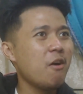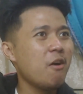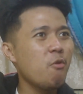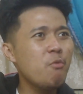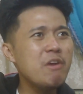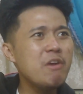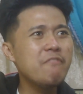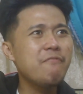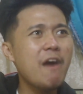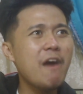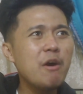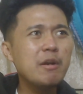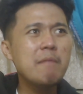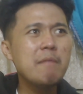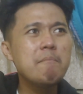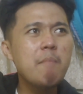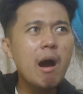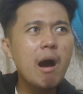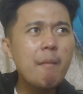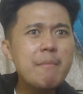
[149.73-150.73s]
We found a
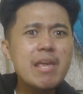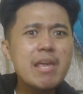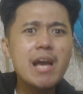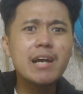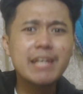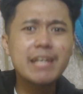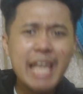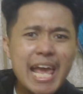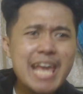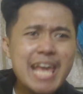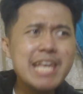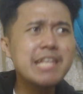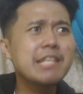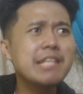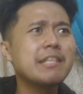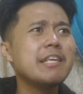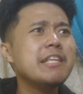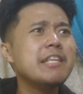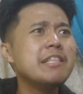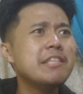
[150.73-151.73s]
mommy
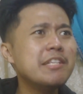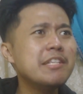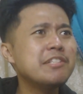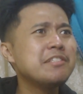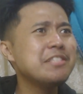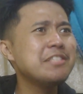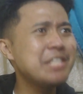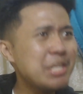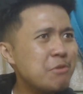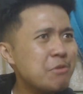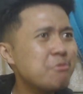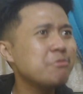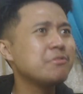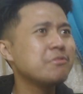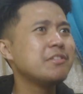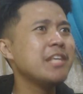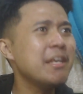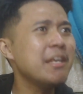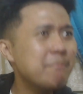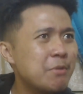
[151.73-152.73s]
again in this new
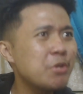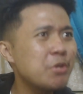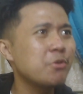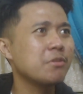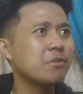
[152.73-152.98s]
debut.